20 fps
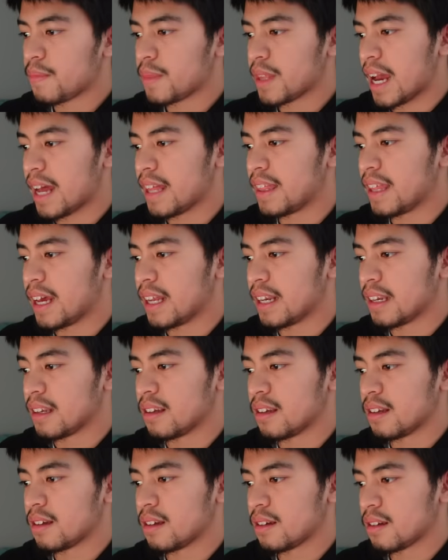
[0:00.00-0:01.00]
And then
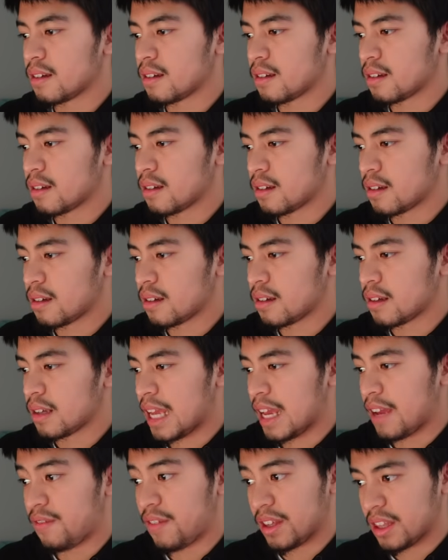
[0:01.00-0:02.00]

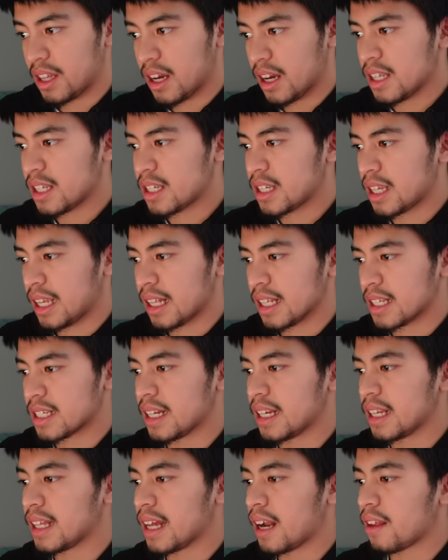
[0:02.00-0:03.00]
if it does, it'll
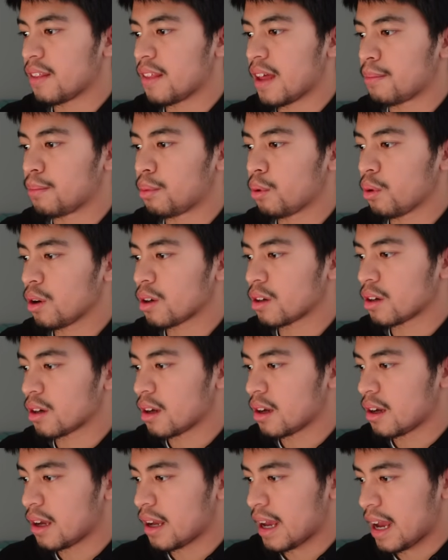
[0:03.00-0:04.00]
send it out of that port
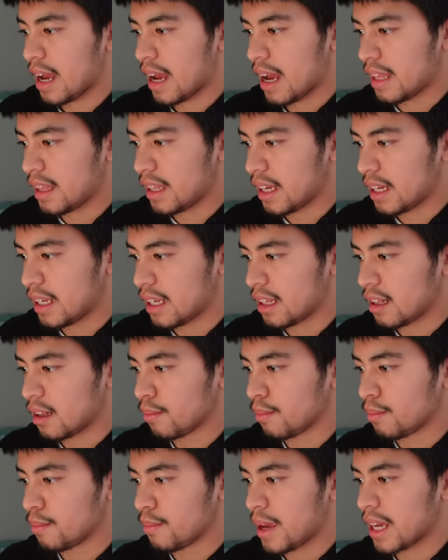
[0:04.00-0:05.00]
and then it'll
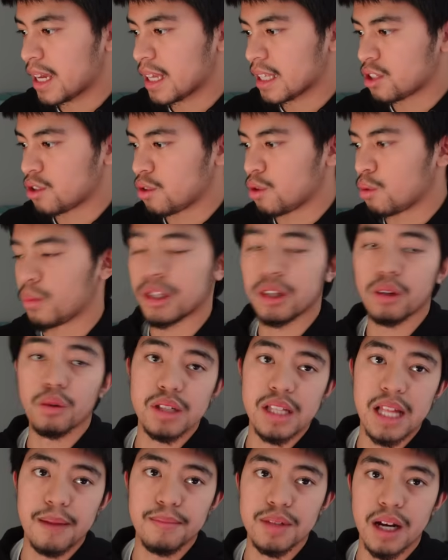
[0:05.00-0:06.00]
make it to the Windows
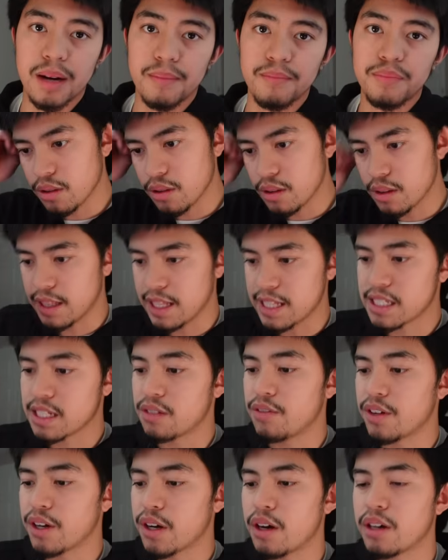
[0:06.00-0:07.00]
laptop. Let's
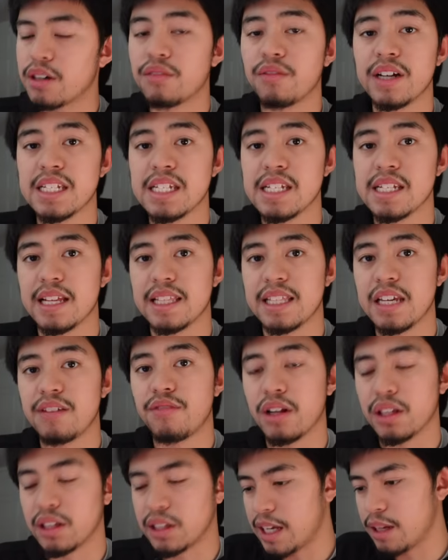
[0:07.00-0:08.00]
configure our device's
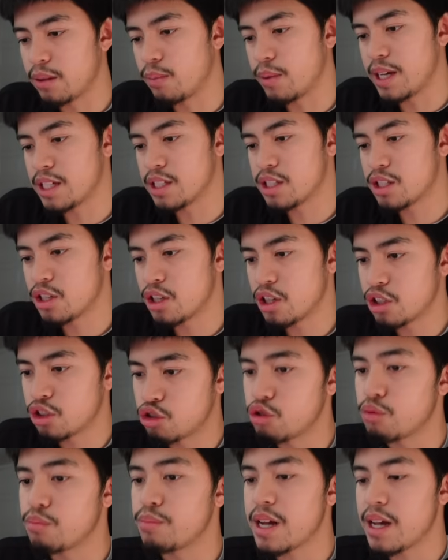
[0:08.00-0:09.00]
default gateways
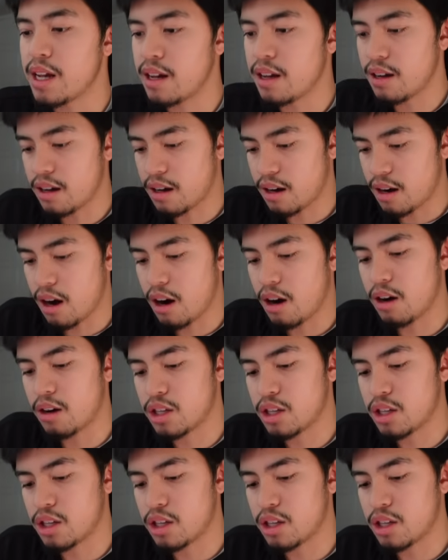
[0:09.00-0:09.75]
to be our